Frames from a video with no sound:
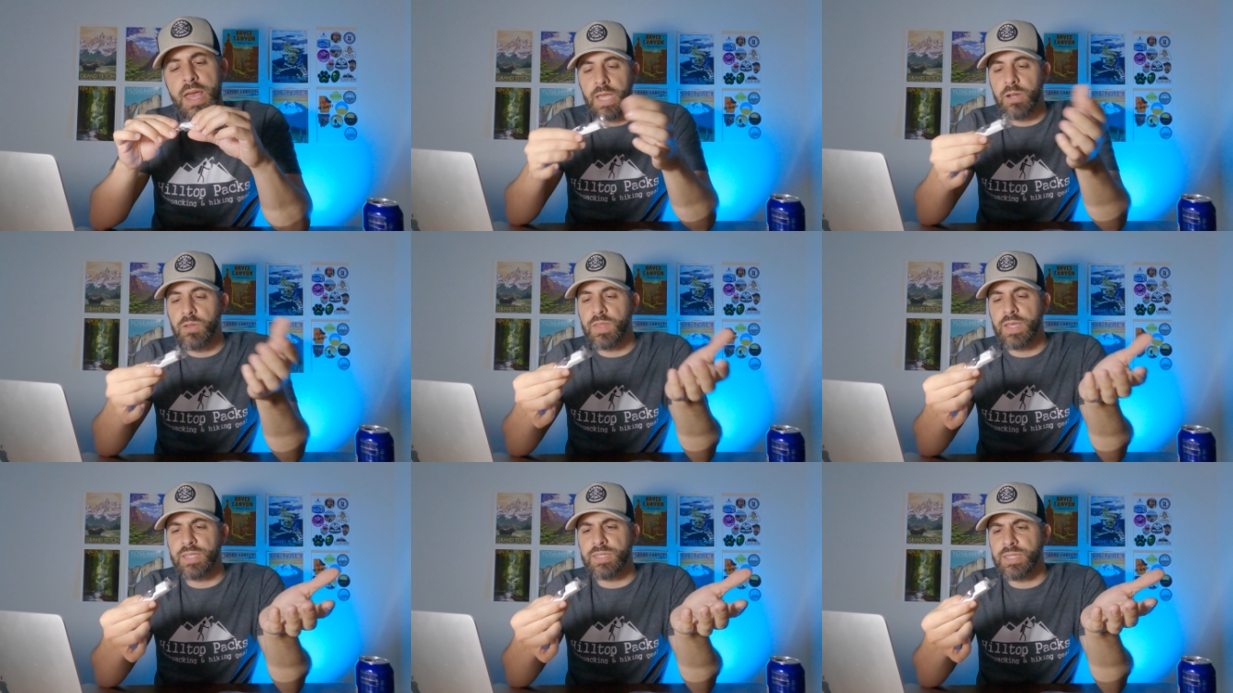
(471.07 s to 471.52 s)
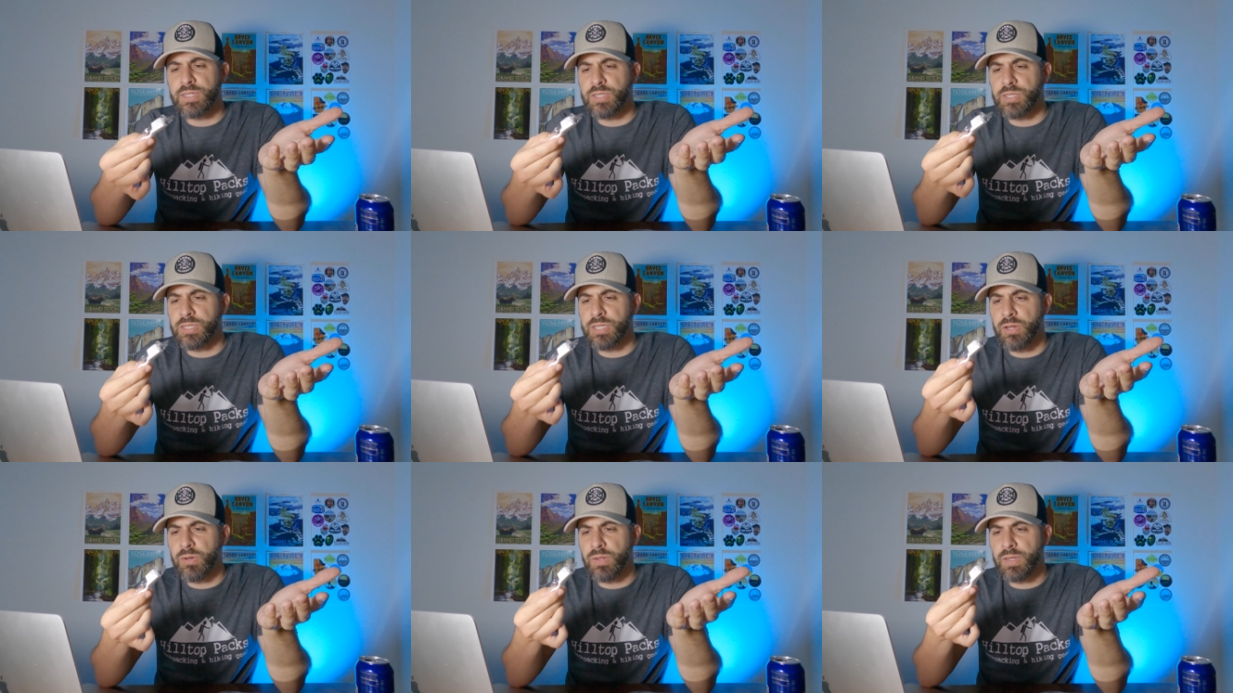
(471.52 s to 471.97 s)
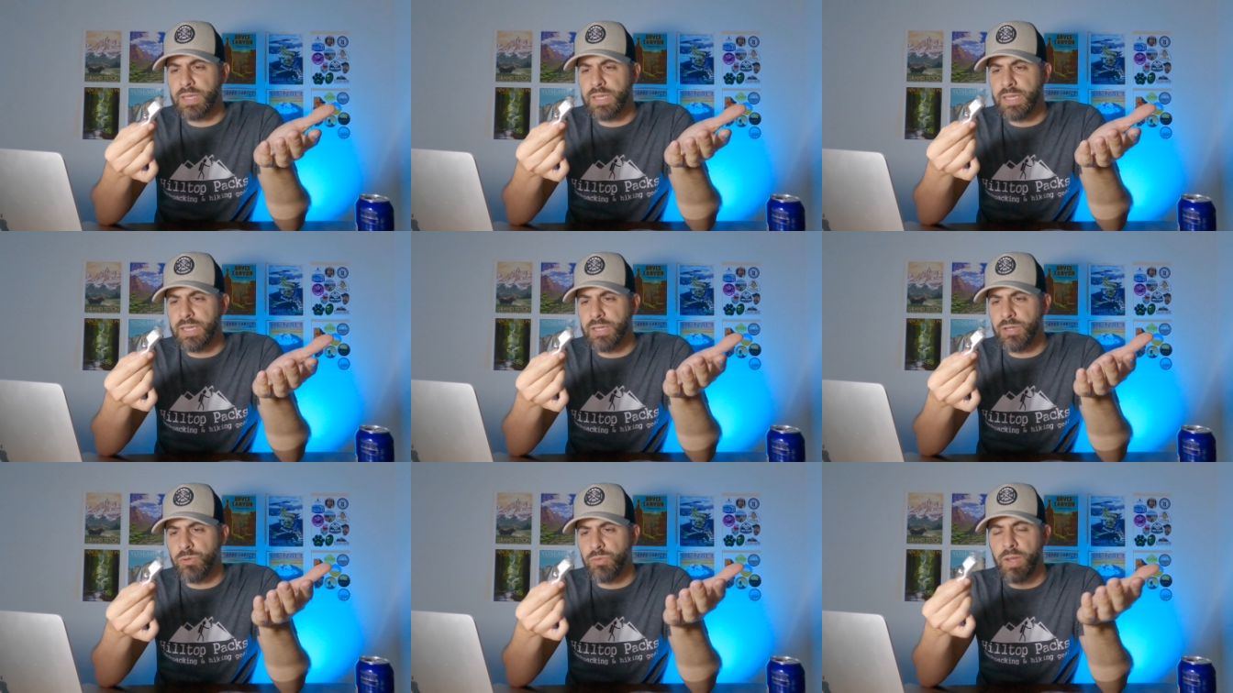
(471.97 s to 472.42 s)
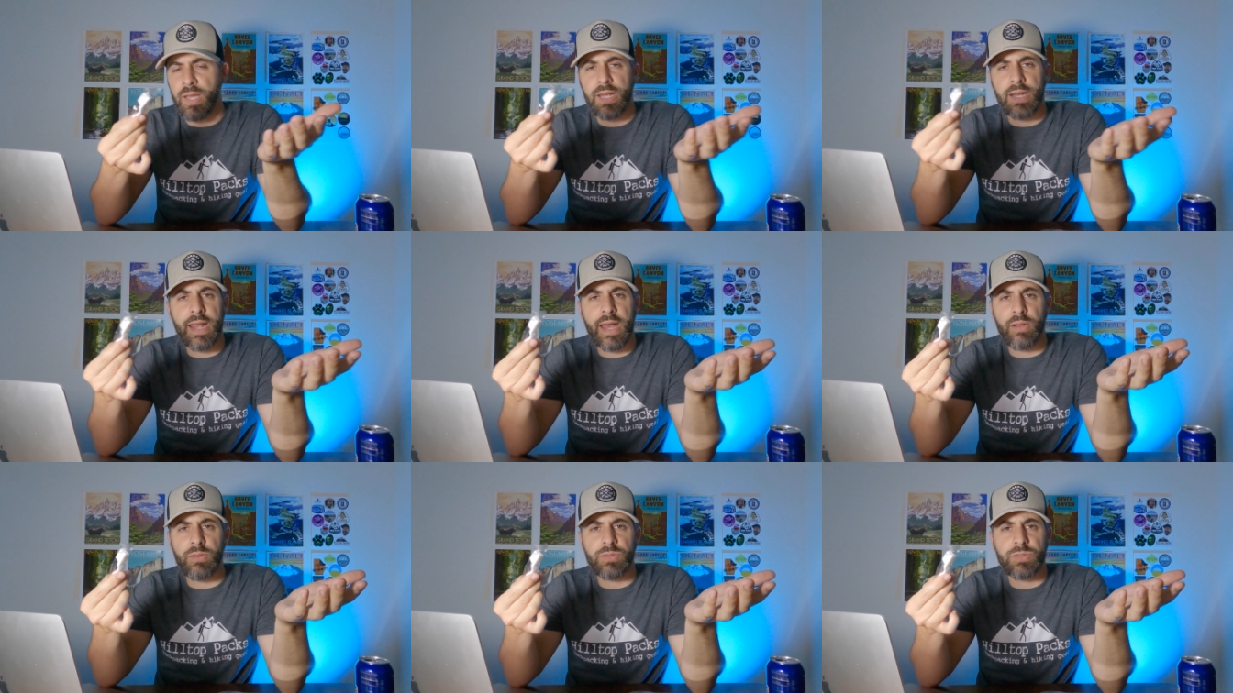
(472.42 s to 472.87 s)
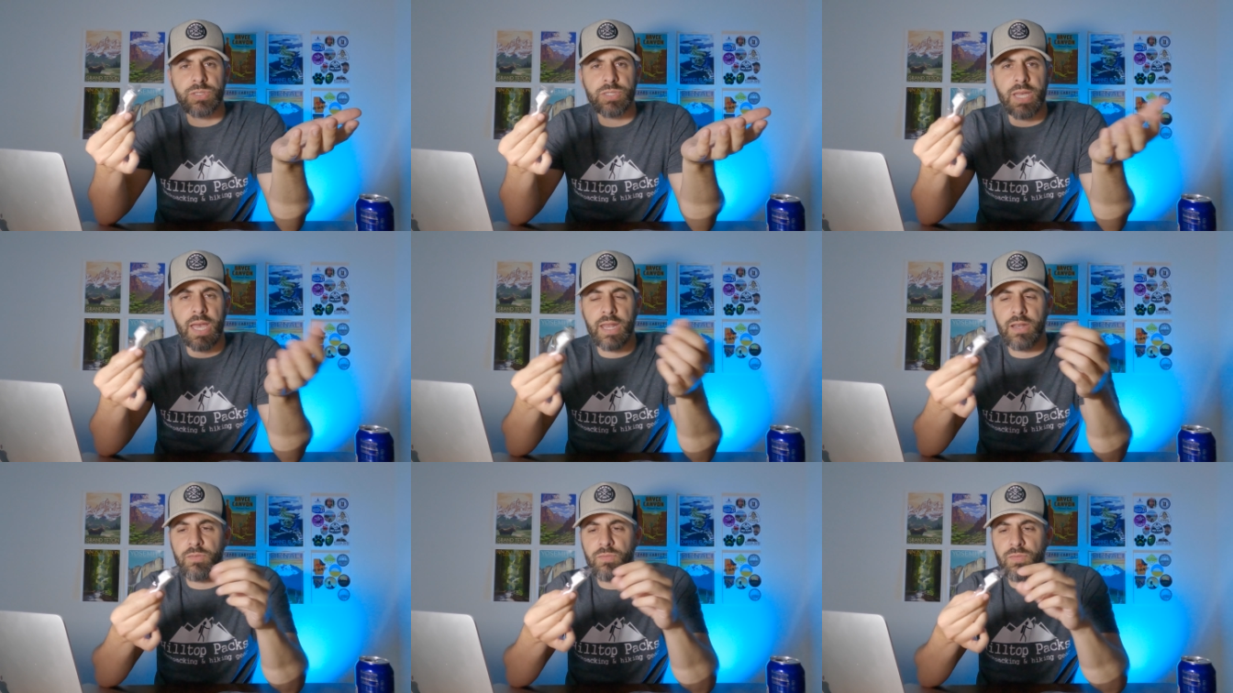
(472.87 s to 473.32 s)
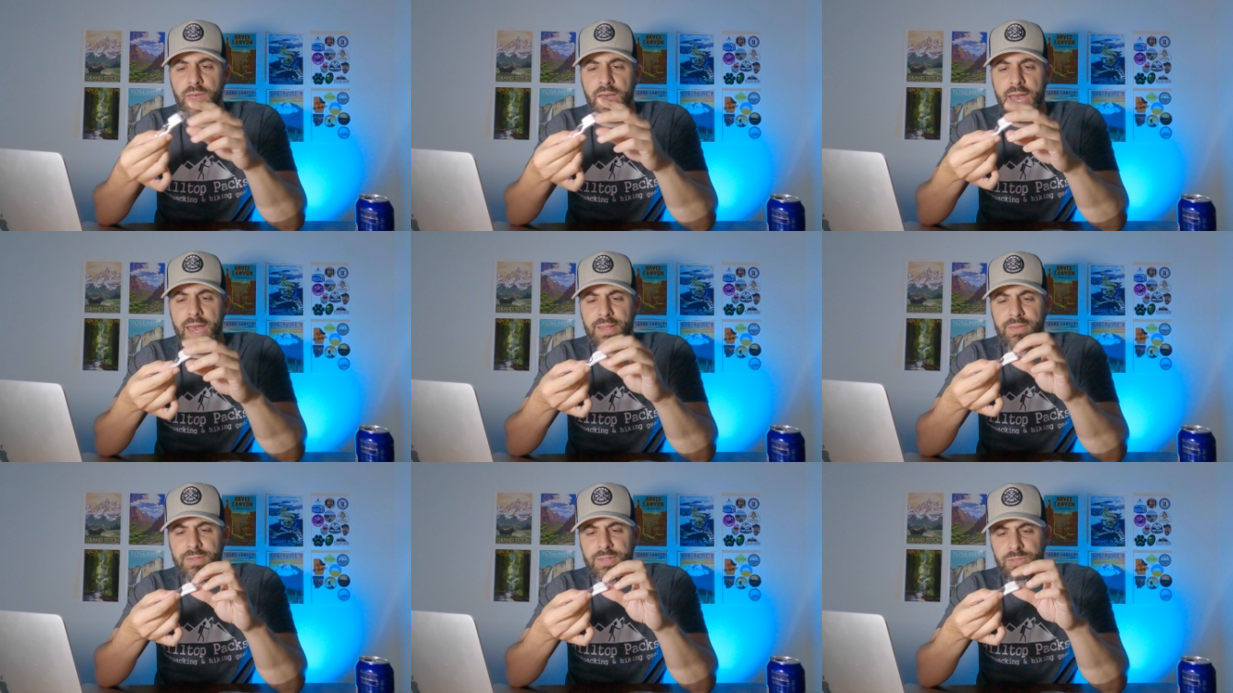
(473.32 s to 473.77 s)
I don't think it's necessarily great outside of that.